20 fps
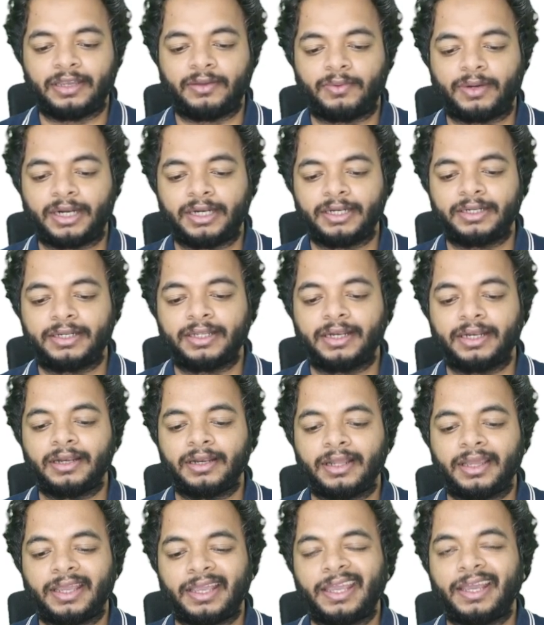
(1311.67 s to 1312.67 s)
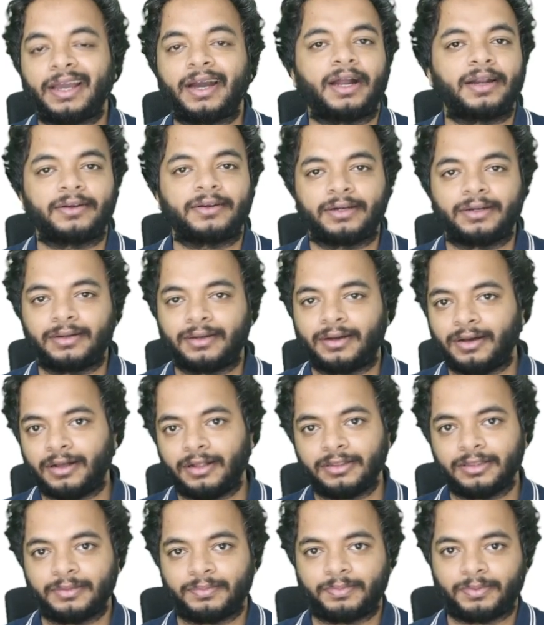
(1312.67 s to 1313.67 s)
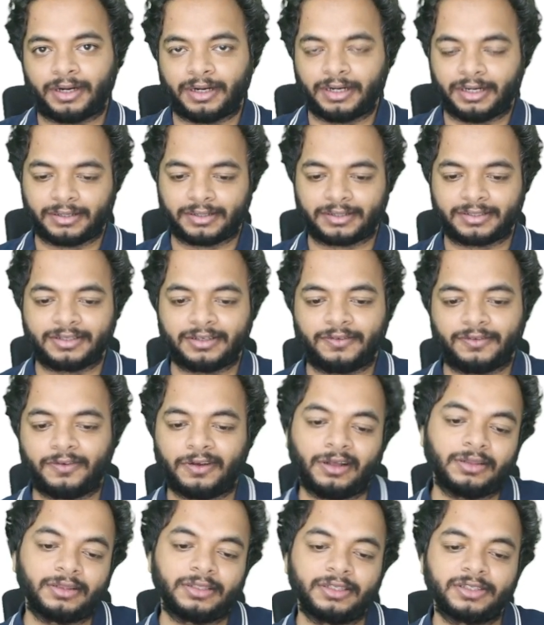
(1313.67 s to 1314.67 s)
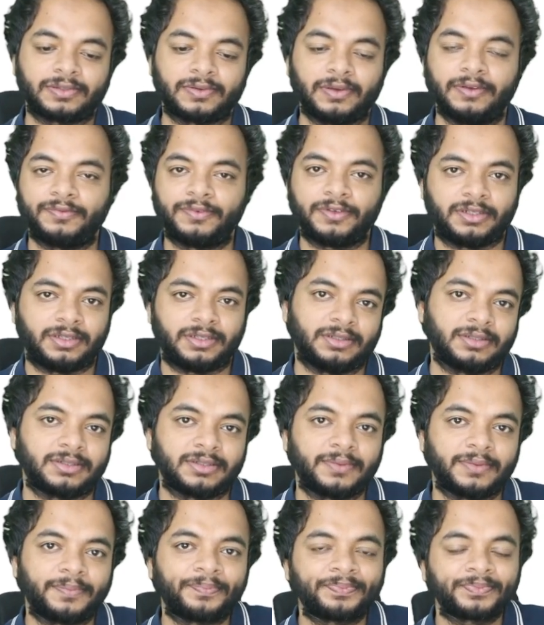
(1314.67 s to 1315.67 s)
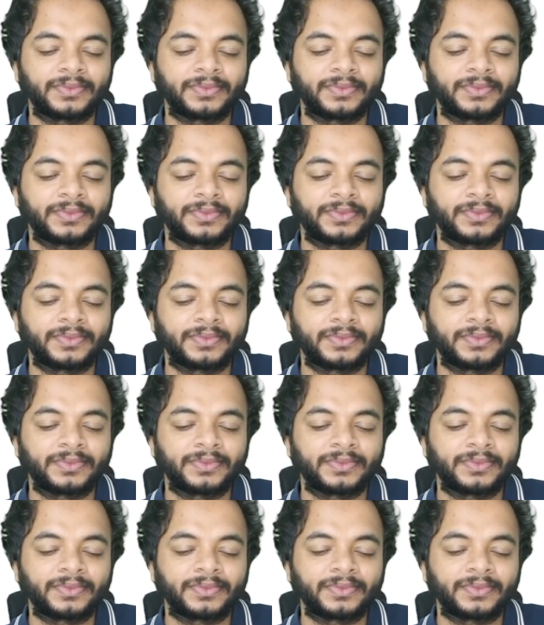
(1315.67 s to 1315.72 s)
A1 till A100, all the products of all these coefficients.